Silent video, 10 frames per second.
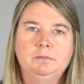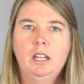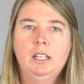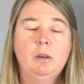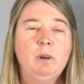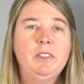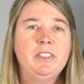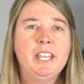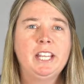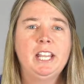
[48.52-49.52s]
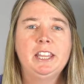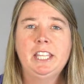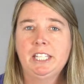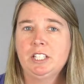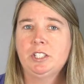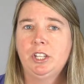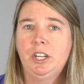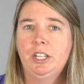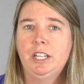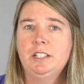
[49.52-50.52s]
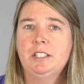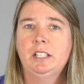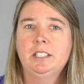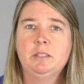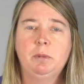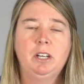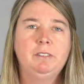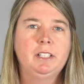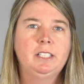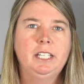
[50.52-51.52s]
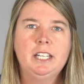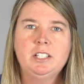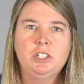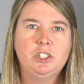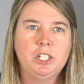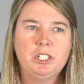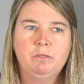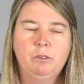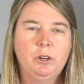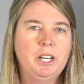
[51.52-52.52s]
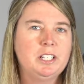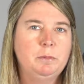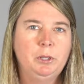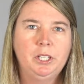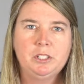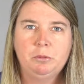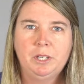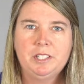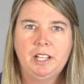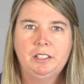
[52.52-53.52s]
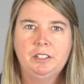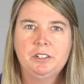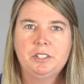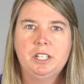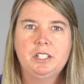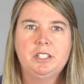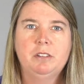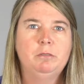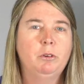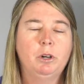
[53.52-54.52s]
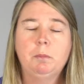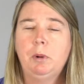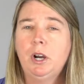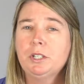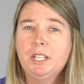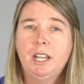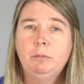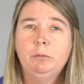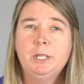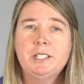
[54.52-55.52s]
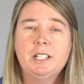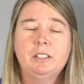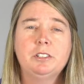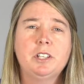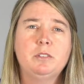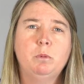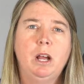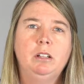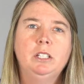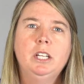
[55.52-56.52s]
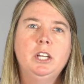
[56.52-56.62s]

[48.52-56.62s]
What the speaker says: Now, one thing I think is good is List Perfectly isn't just for experienced resellers, it's for part-time resellers as well.